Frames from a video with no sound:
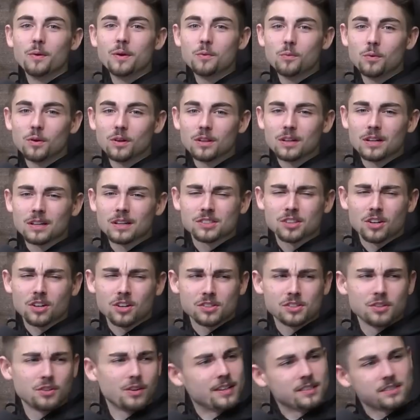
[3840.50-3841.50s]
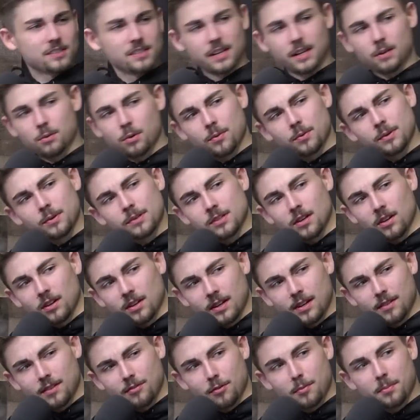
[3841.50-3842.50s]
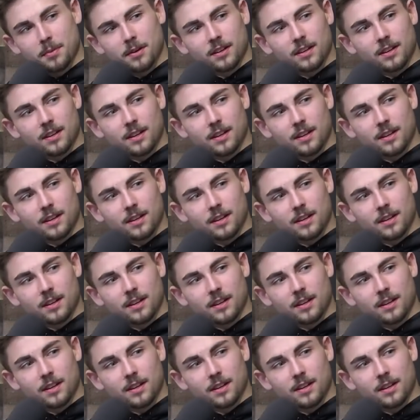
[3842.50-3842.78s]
will talk to you guys, Nick. When are we talking to everybody